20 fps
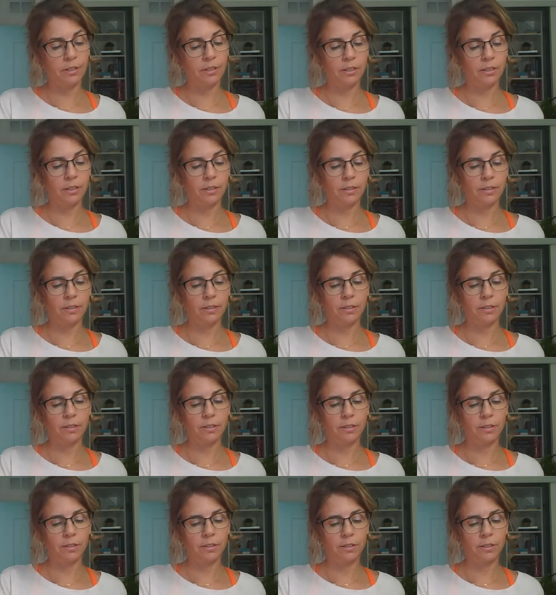
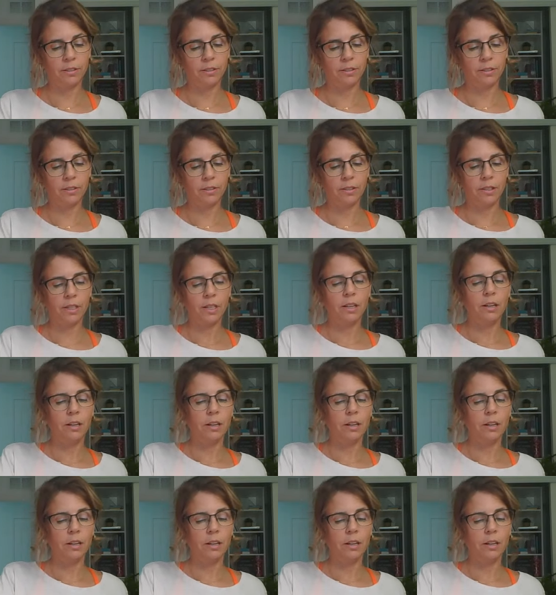[no speech]